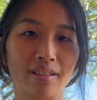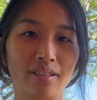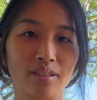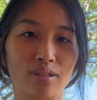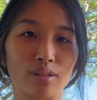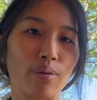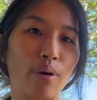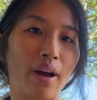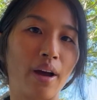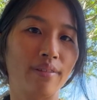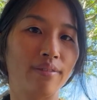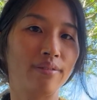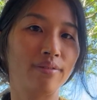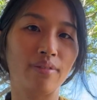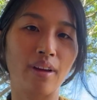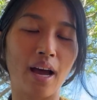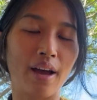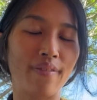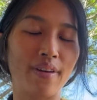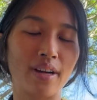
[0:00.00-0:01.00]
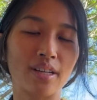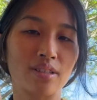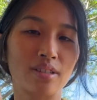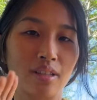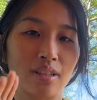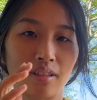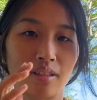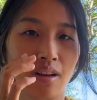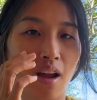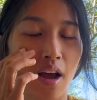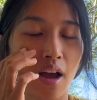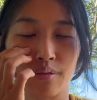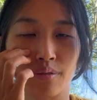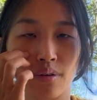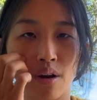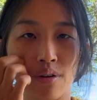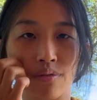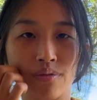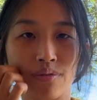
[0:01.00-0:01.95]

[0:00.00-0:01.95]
So I've actually not grown